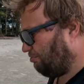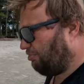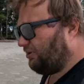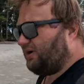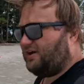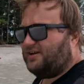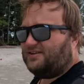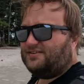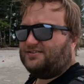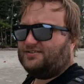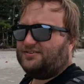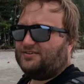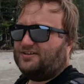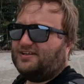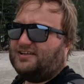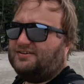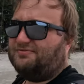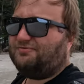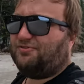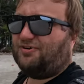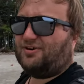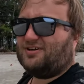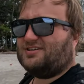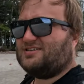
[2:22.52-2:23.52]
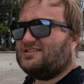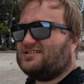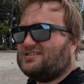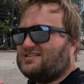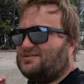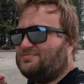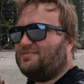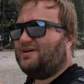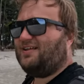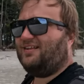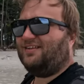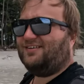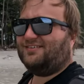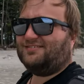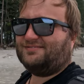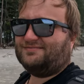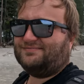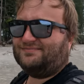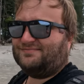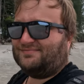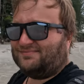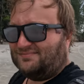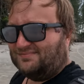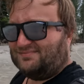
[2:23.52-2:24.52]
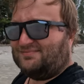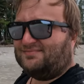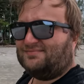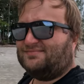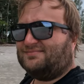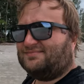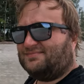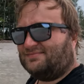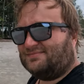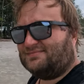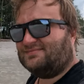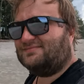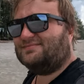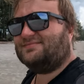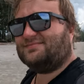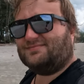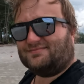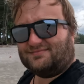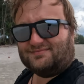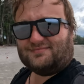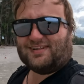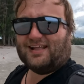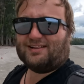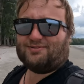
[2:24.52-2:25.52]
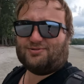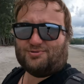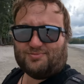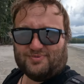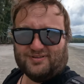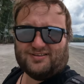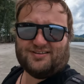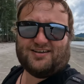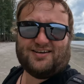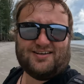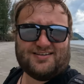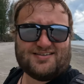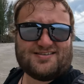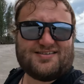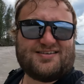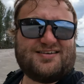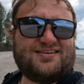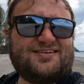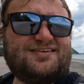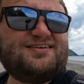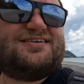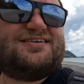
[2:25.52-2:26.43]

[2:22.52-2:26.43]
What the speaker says: pine tree forest smell. And that would be nice.